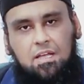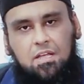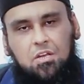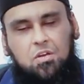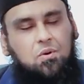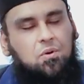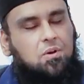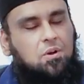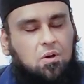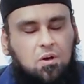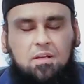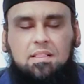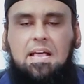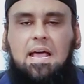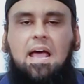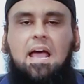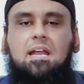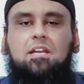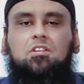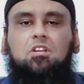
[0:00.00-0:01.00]
You know
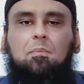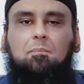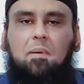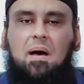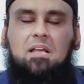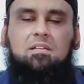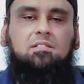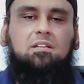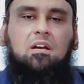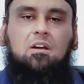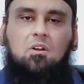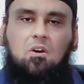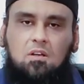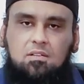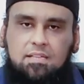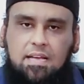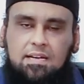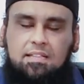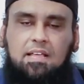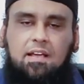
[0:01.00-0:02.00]
that. Your pastor
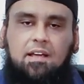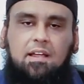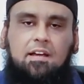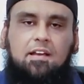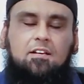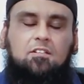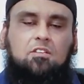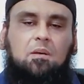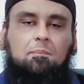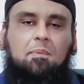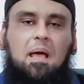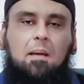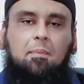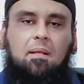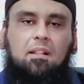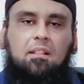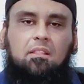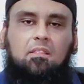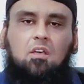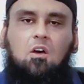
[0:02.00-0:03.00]
knows it. The critics of
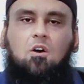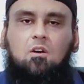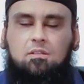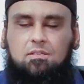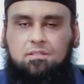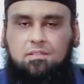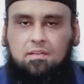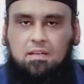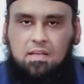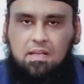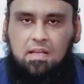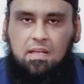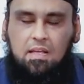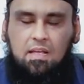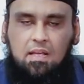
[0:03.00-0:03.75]
Bible knows.